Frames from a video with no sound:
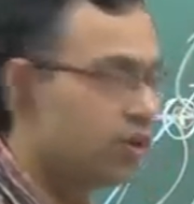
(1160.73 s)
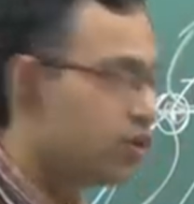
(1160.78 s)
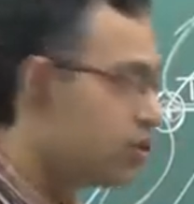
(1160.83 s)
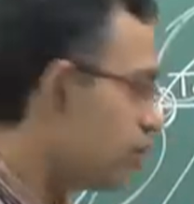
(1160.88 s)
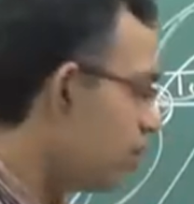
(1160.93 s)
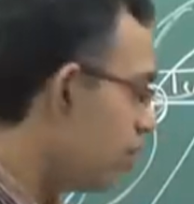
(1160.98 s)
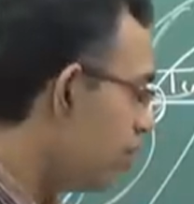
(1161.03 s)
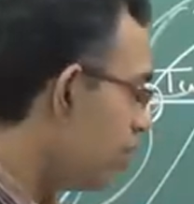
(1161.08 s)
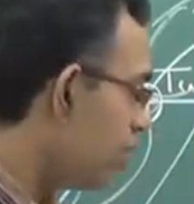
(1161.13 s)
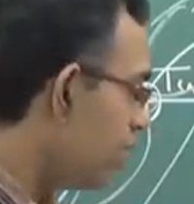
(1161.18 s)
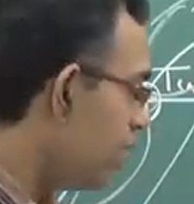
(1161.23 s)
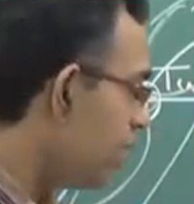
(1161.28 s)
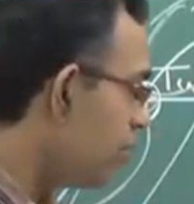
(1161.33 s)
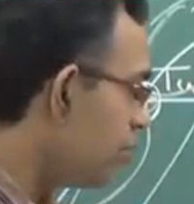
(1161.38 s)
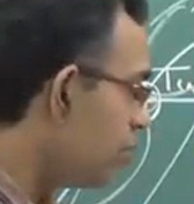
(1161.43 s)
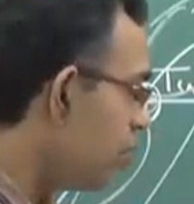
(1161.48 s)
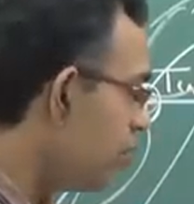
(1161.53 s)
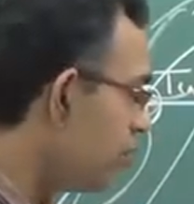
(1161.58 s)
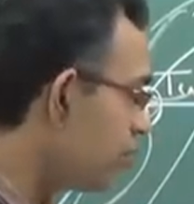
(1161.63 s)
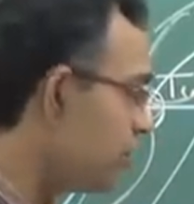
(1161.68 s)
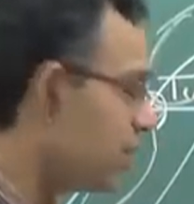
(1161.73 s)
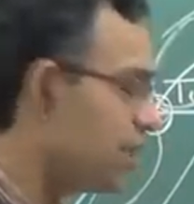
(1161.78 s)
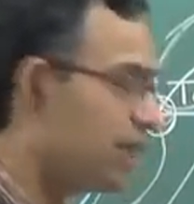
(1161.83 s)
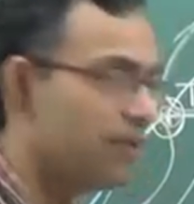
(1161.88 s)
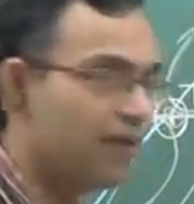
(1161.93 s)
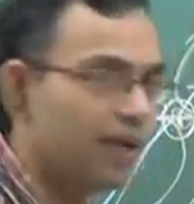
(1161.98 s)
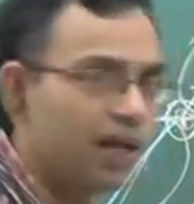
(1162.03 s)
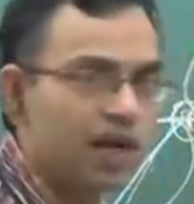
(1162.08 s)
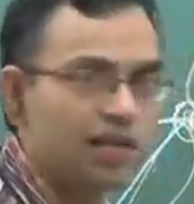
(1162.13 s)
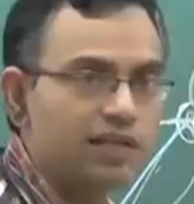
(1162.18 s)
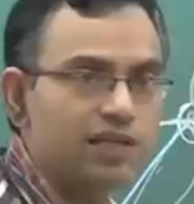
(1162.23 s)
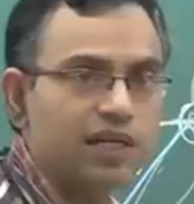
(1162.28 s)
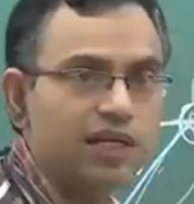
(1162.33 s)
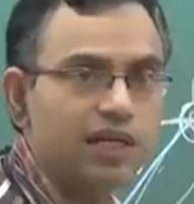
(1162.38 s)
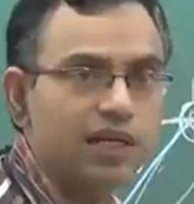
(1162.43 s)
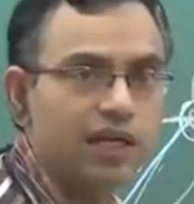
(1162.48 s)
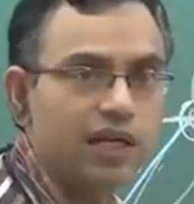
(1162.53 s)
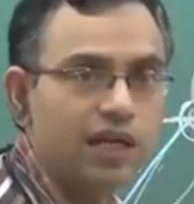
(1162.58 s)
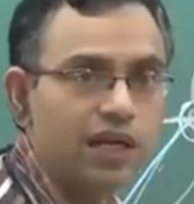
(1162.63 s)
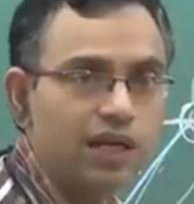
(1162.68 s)
So it moves with a
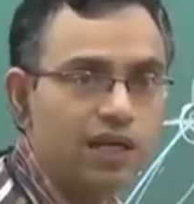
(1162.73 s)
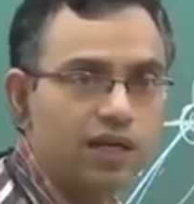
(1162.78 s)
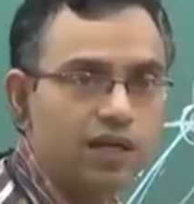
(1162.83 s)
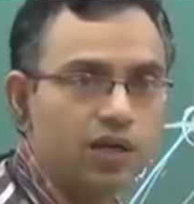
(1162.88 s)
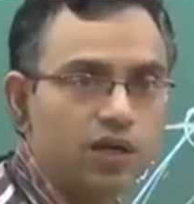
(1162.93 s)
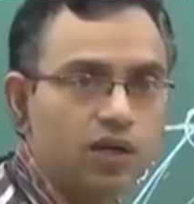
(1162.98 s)
velocity